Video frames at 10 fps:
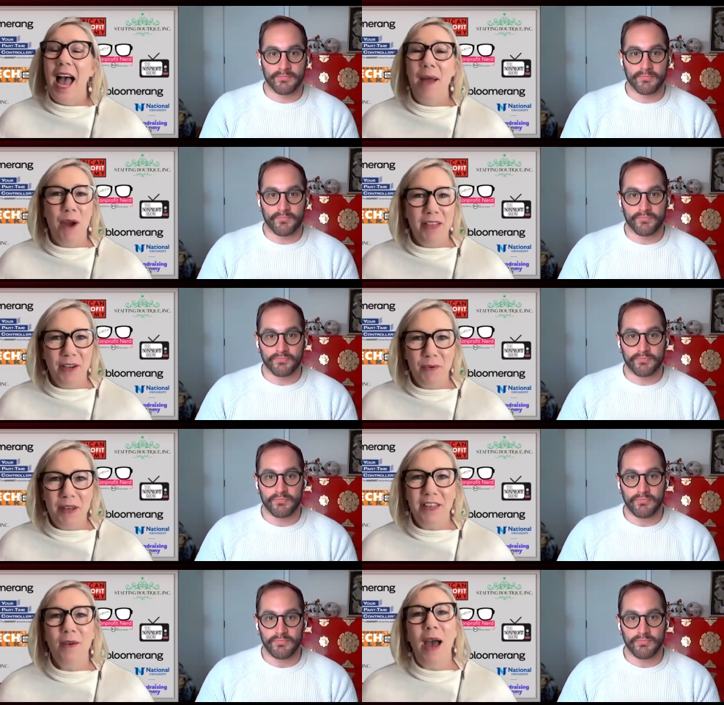Speaker 1: I'm right there
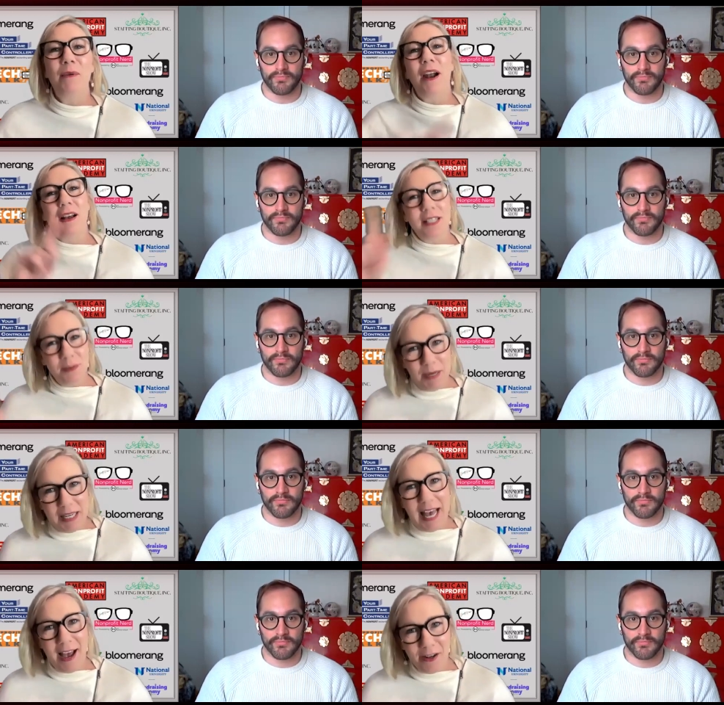with you. I would also be in
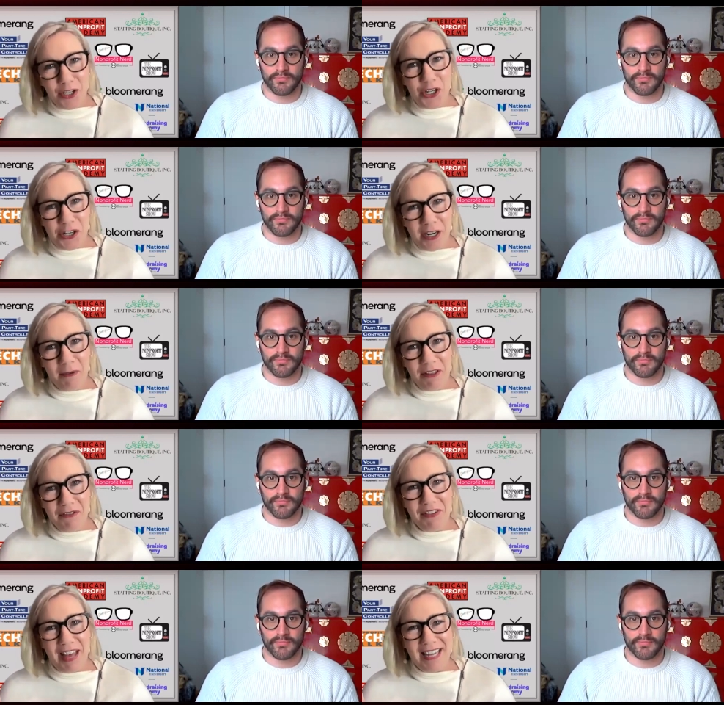the house cheering with you
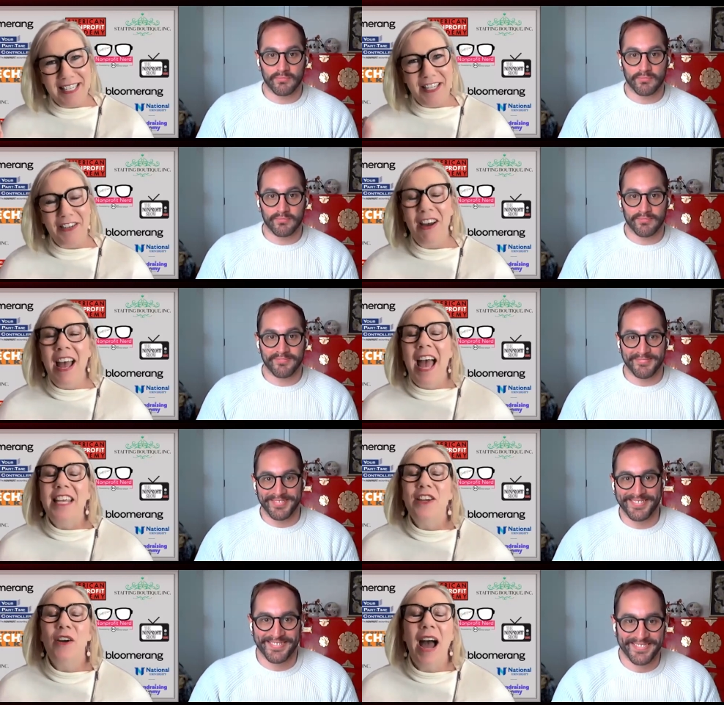for that too.
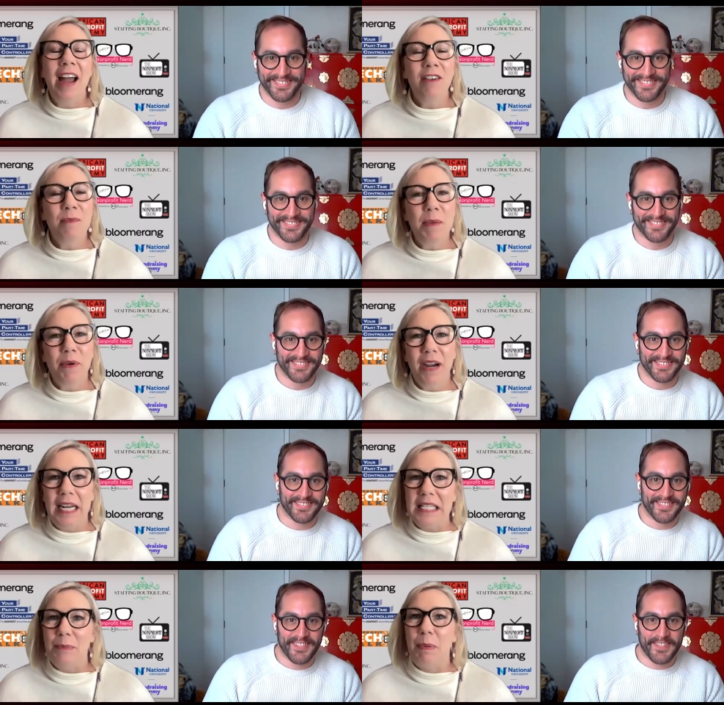You know, I remember, and
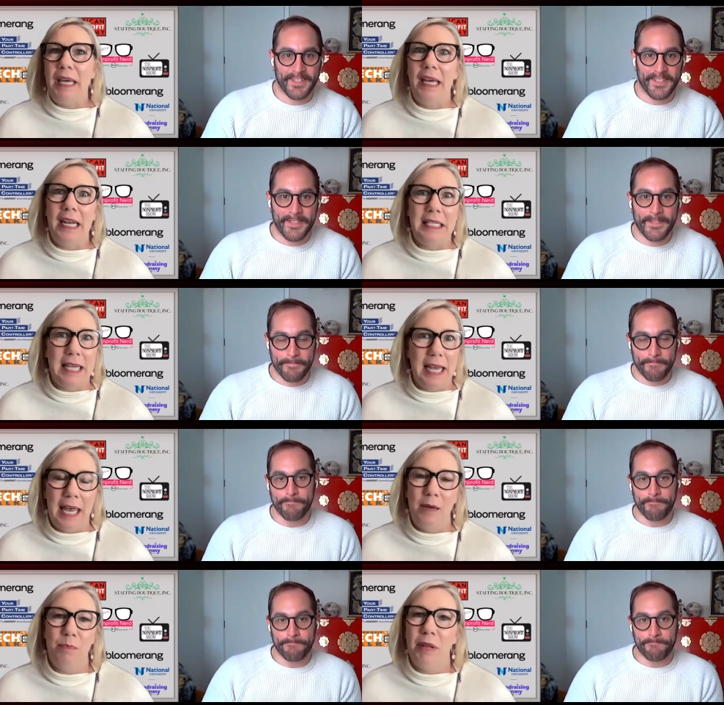it's been a
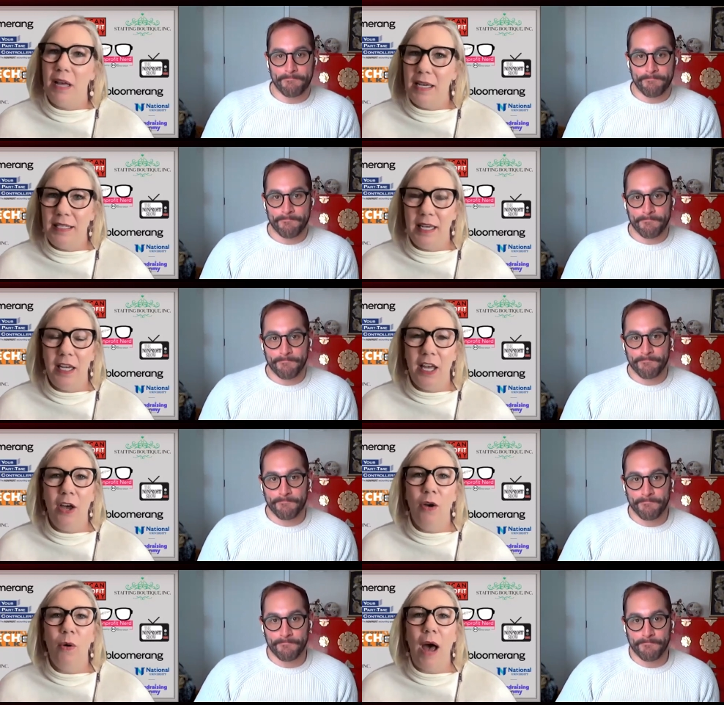decade plus
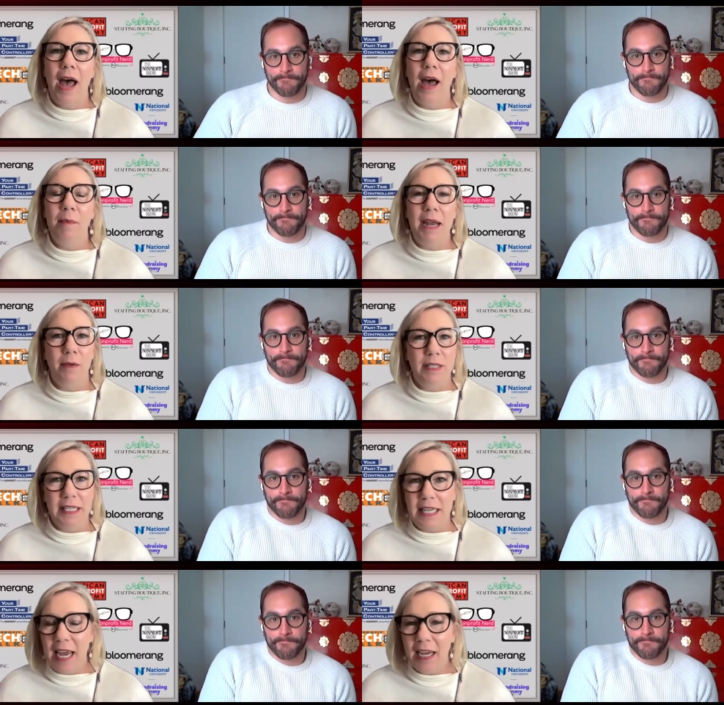ago, and it was a
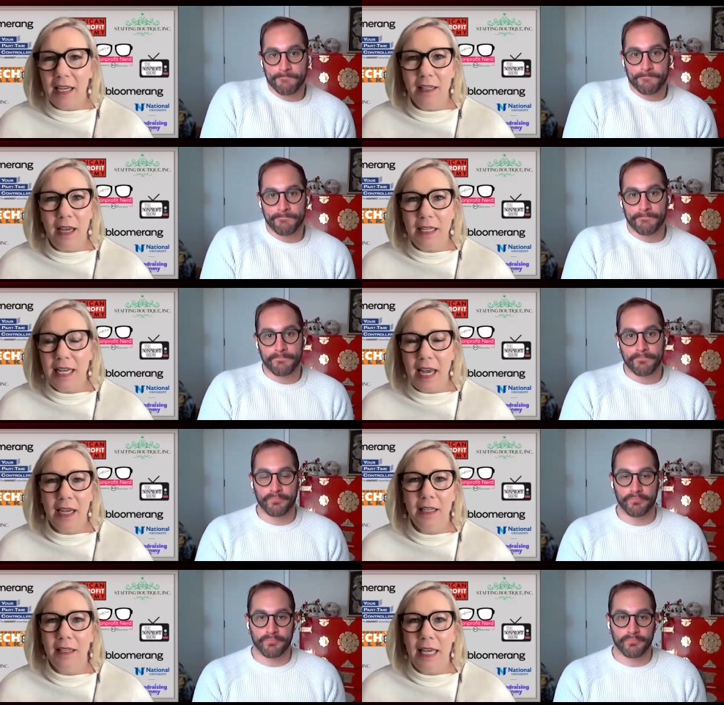tech
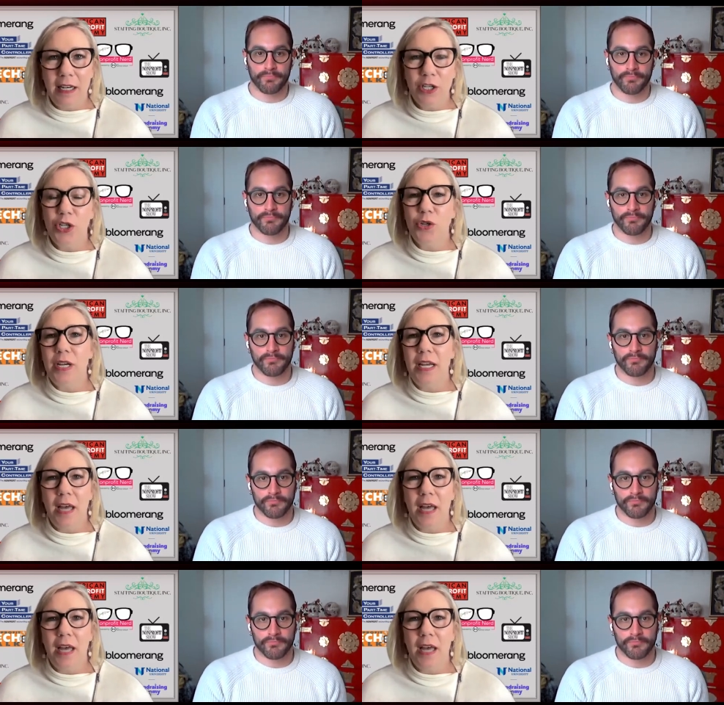industry